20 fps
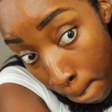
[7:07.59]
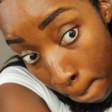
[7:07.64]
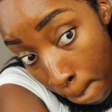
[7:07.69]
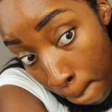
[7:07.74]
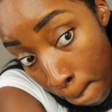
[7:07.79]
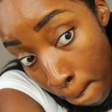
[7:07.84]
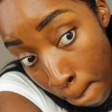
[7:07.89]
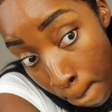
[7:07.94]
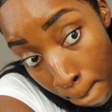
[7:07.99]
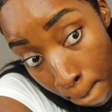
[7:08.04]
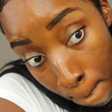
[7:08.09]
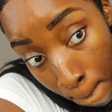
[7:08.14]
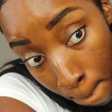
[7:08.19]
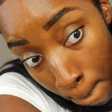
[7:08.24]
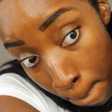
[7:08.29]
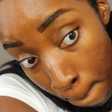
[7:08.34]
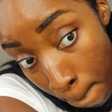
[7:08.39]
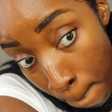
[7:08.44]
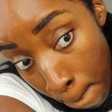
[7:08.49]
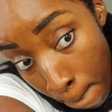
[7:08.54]
and braid on
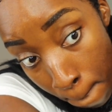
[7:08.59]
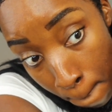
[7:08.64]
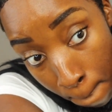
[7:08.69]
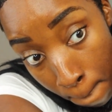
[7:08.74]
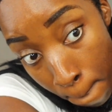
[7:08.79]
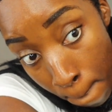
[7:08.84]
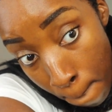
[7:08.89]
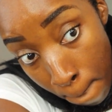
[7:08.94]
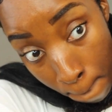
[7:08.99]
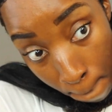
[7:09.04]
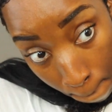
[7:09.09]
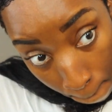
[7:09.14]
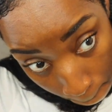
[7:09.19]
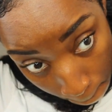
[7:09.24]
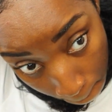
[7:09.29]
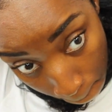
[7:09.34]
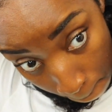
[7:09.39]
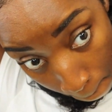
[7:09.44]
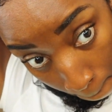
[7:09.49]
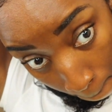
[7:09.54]
the side so you can have a
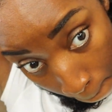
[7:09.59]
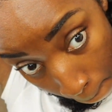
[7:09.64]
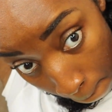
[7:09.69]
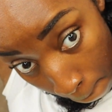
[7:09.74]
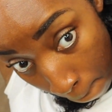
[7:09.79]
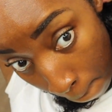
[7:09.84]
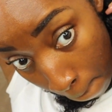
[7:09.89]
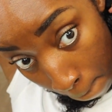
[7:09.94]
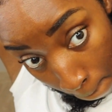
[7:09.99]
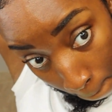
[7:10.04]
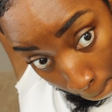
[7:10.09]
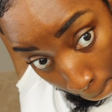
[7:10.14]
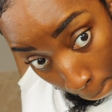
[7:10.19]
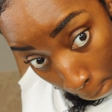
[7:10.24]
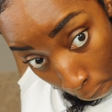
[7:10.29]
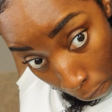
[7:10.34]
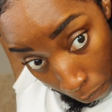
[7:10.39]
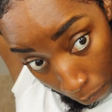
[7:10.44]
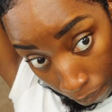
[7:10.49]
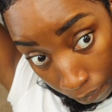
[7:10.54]
little bit more eyes
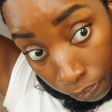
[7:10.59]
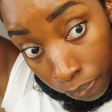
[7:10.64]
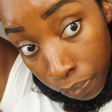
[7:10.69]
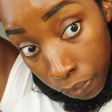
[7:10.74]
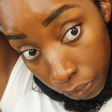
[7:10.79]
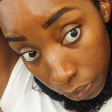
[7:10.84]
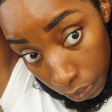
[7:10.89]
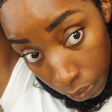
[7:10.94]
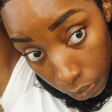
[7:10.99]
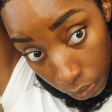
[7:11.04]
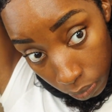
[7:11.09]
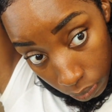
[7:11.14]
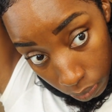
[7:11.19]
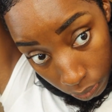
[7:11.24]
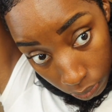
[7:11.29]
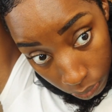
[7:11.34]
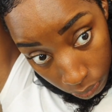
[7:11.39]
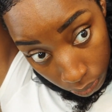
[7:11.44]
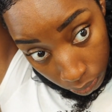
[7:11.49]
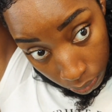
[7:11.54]
and a little bit more
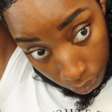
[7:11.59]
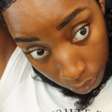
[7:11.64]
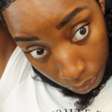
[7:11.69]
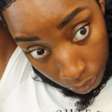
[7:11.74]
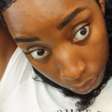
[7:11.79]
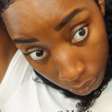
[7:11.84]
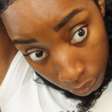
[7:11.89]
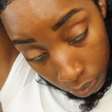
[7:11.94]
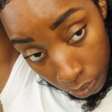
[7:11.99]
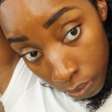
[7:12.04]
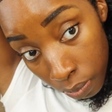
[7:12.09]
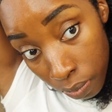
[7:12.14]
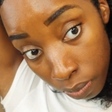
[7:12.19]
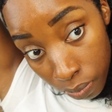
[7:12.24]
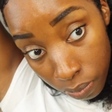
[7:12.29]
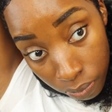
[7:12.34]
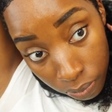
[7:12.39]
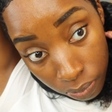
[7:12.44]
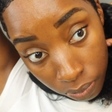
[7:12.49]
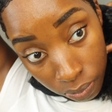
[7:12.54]
control.
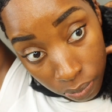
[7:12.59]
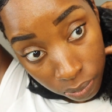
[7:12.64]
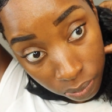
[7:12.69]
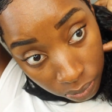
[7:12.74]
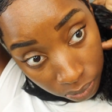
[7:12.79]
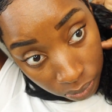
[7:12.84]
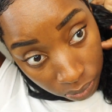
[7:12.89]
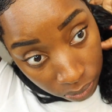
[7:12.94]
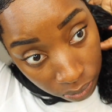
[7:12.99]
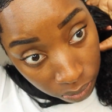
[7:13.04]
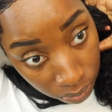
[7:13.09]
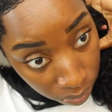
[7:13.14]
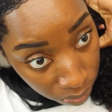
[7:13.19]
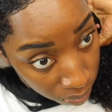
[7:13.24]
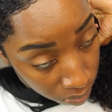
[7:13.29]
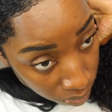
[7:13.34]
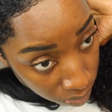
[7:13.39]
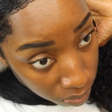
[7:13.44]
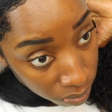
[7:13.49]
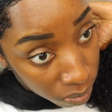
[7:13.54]
So as
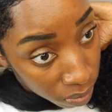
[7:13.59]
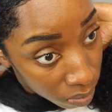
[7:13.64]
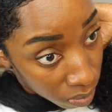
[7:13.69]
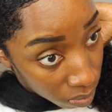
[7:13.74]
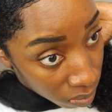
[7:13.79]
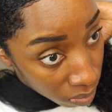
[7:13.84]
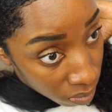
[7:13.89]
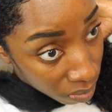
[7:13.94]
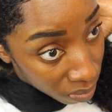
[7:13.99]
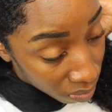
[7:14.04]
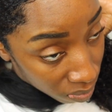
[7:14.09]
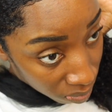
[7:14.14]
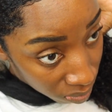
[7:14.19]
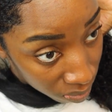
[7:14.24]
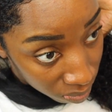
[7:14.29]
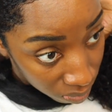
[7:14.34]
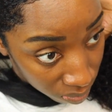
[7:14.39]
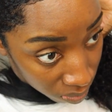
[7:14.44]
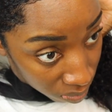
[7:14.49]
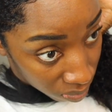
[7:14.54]
I was doing my
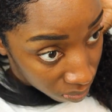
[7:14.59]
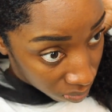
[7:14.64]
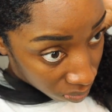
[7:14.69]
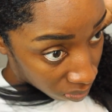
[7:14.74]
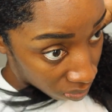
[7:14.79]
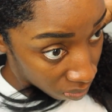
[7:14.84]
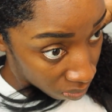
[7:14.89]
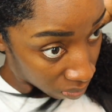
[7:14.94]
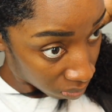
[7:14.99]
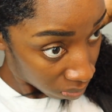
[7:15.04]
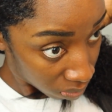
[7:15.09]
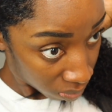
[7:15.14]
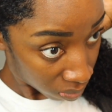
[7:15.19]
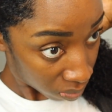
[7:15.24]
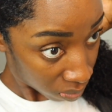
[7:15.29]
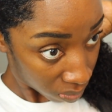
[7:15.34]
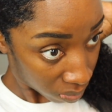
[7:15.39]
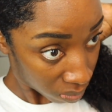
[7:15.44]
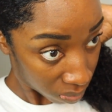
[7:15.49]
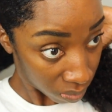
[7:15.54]
tutorial thing, I didn't
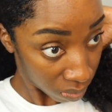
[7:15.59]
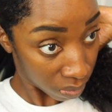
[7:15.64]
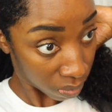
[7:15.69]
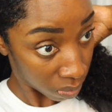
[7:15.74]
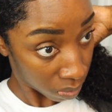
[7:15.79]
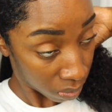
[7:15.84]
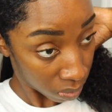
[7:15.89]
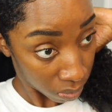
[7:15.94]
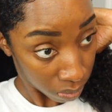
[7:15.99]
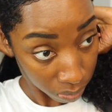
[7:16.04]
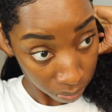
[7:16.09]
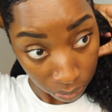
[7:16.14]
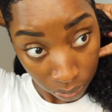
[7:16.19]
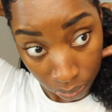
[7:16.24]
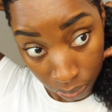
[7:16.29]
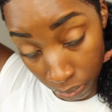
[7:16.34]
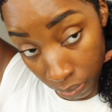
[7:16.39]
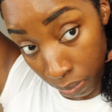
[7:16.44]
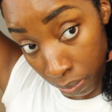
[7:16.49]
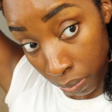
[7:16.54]
realize that I
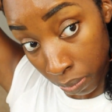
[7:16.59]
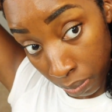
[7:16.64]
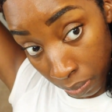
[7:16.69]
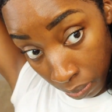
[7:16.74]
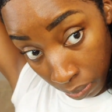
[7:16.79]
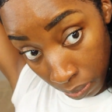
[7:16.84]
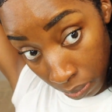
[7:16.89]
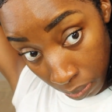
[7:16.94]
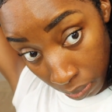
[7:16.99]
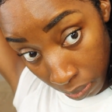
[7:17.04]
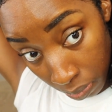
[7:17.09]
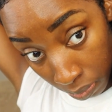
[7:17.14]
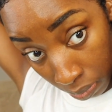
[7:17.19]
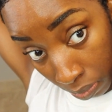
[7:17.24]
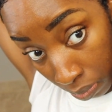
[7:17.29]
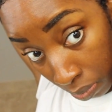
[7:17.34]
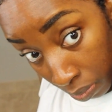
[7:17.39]
didn't take those 3